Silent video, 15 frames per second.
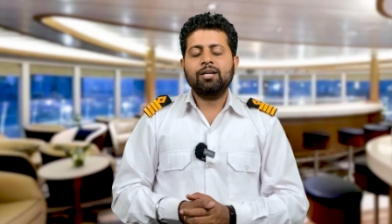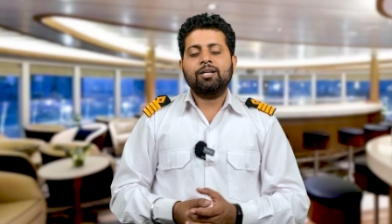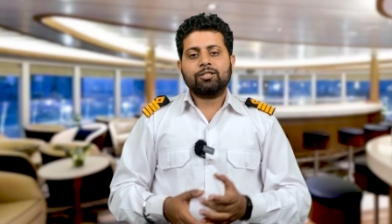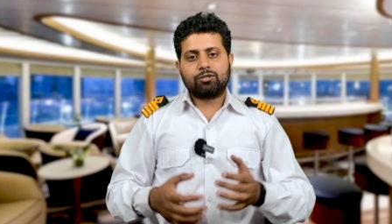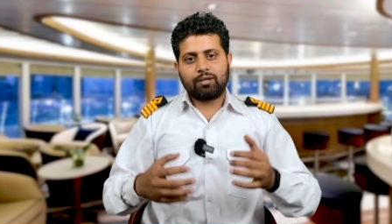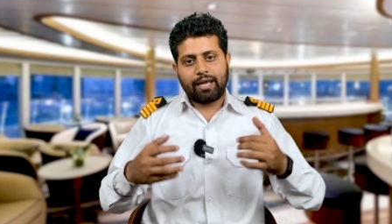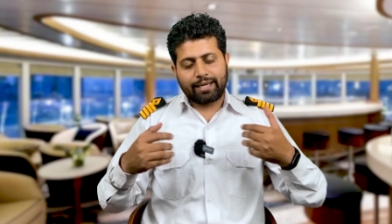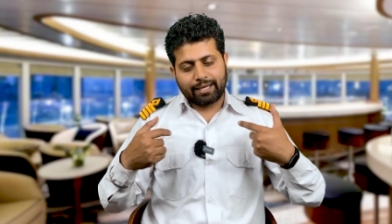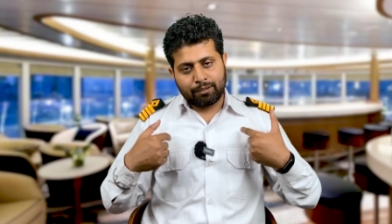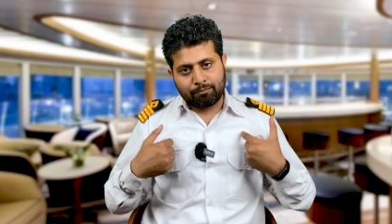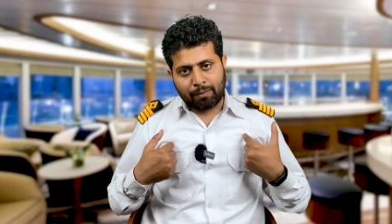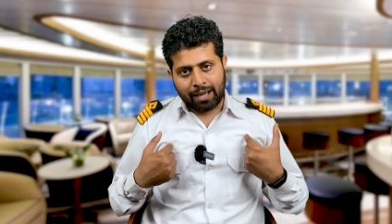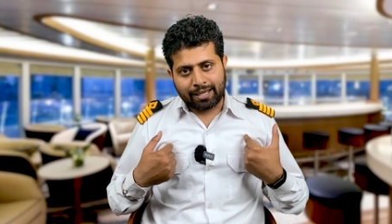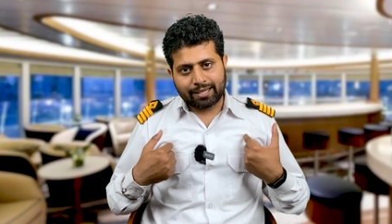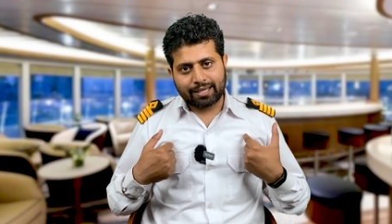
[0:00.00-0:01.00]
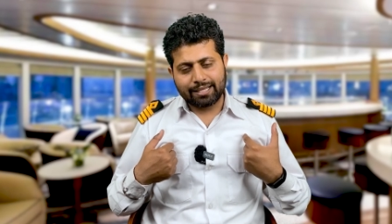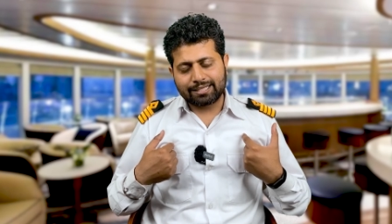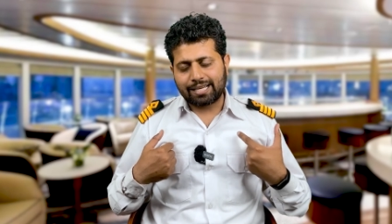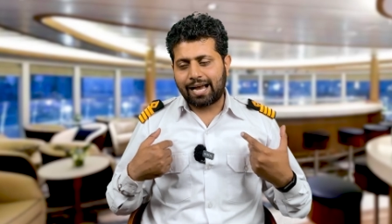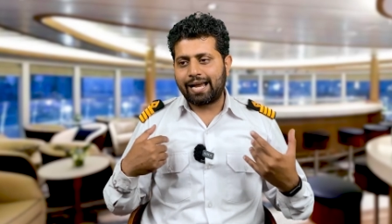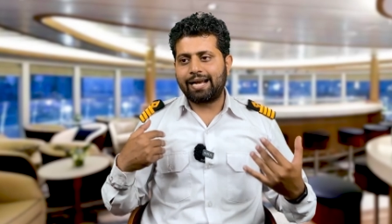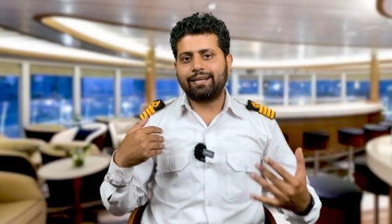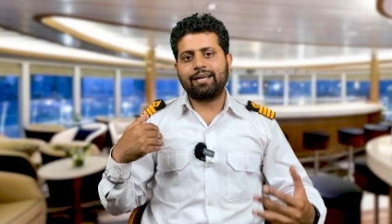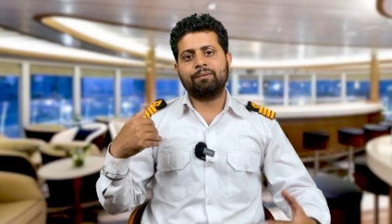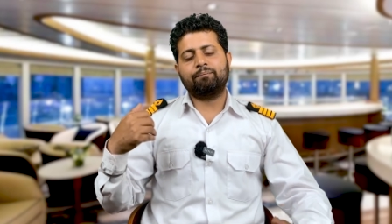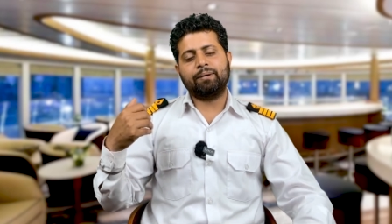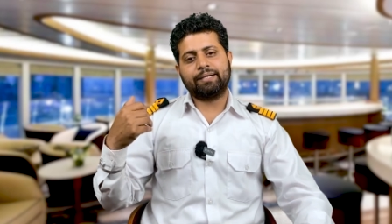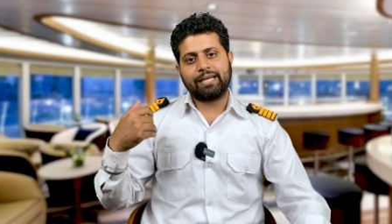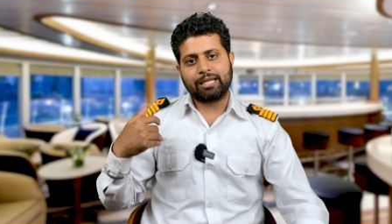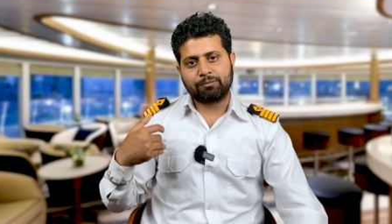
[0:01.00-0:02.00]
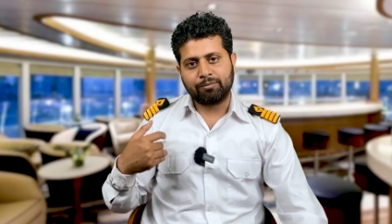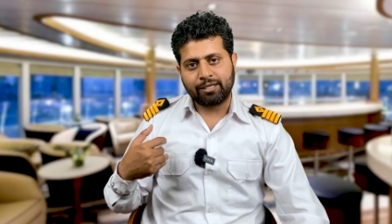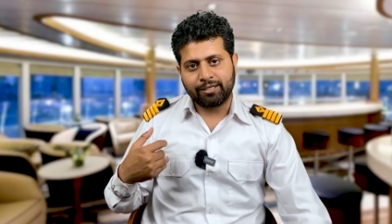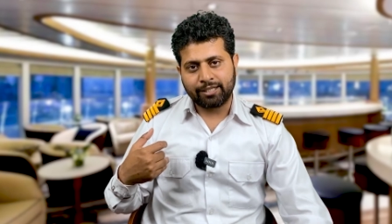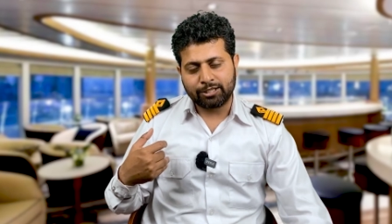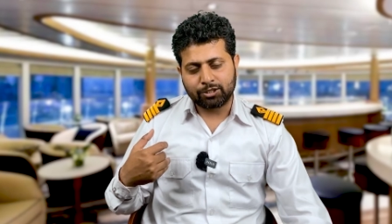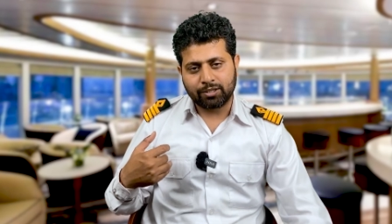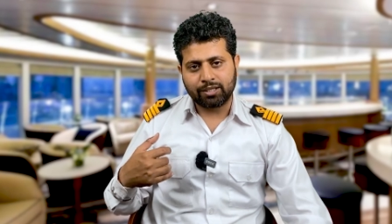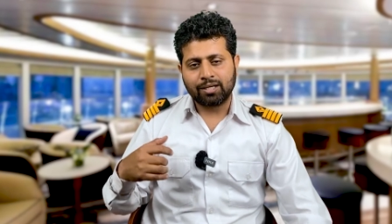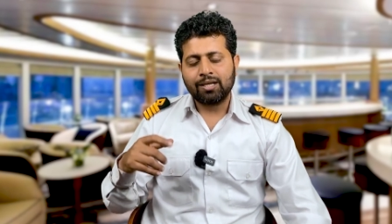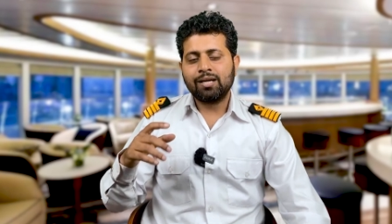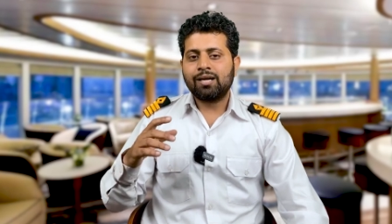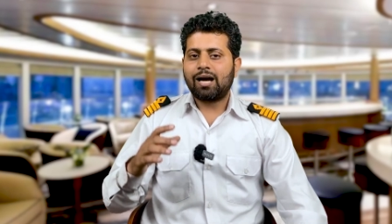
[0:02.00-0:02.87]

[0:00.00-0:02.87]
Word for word: So like in my case, I had done BTech Marine Engineering,